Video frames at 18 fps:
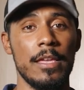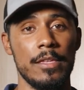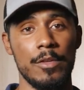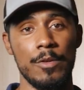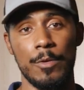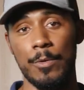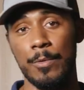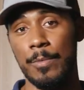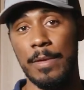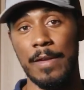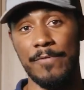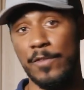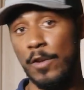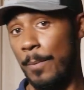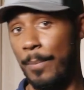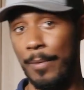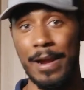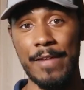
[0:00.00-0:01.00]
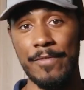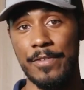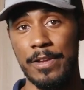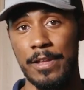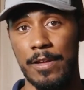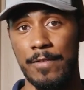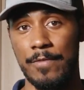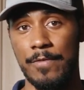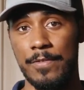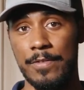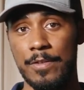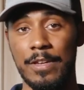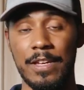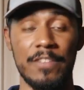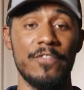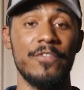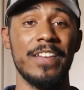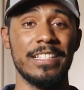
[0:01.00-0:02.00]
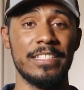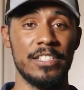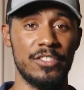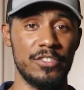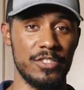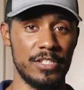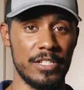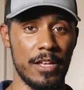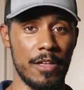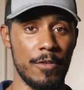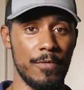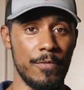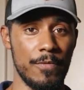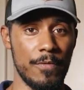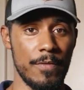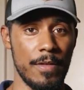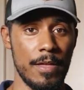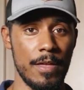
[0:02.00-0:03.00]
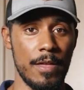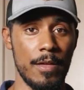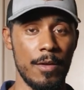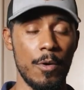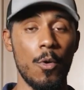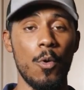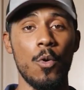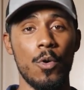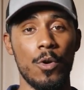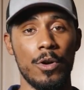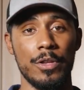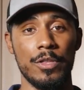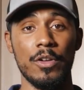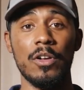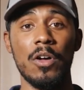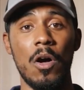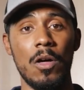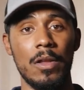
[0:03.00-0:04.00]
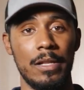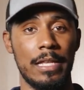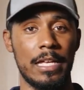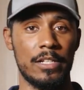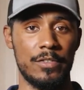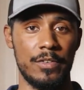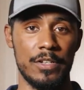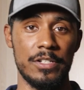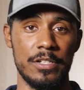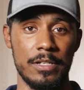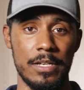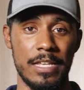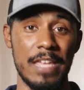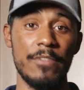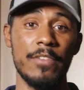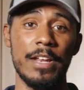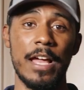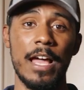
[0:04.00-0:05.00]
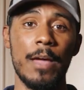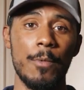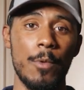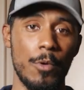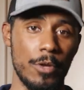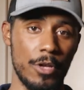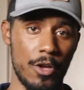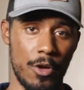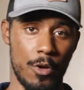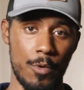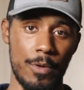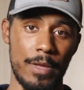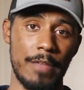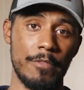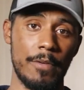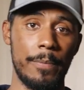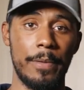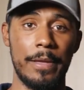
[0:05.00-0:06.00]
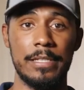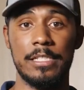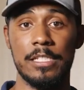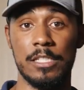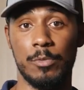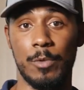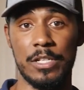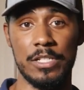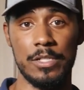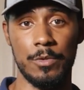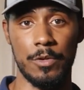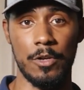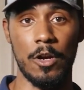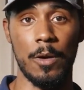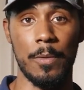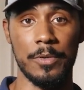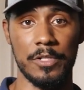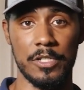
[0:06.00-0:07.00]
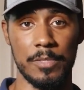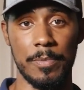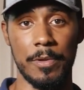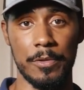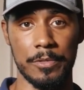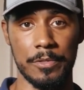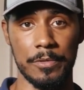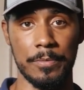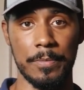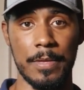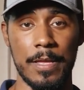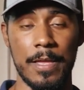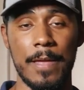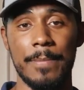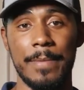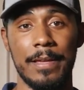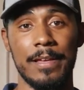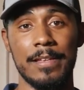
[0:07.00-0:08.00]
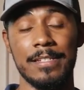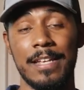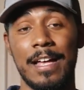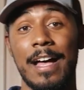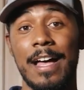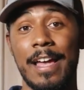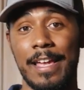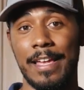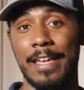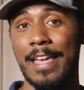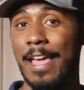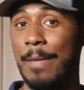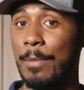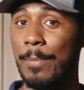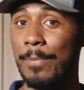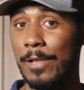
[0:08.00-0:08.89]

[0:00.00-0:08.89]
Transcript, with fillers: you, if you're brave enough, you can fix it yourself or you call an electrician. Even I won't go and replace a switch to a garbage disposal because I am a